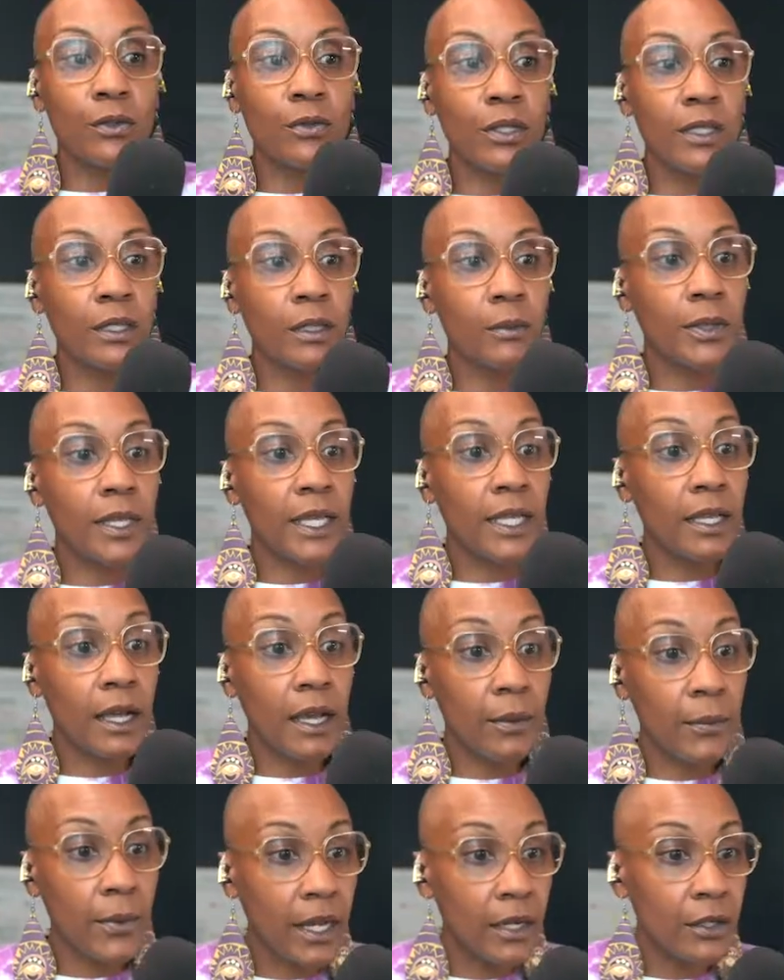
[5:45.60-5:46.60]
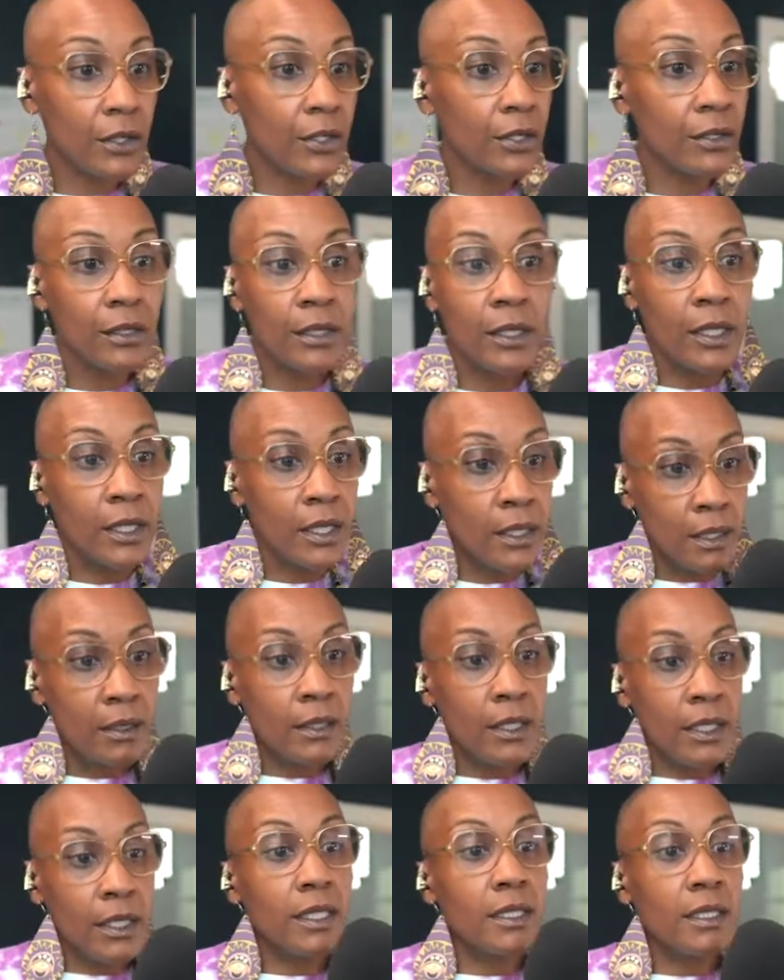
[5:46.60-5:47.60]
rent a plate compactor,
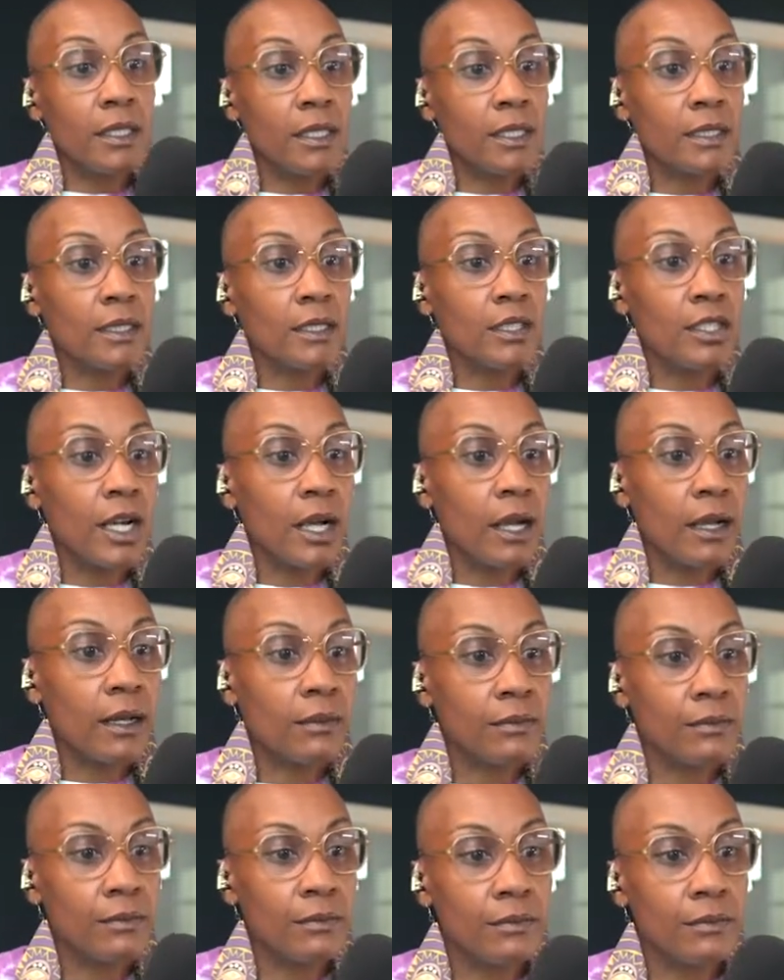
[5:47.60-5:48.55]
it does the job.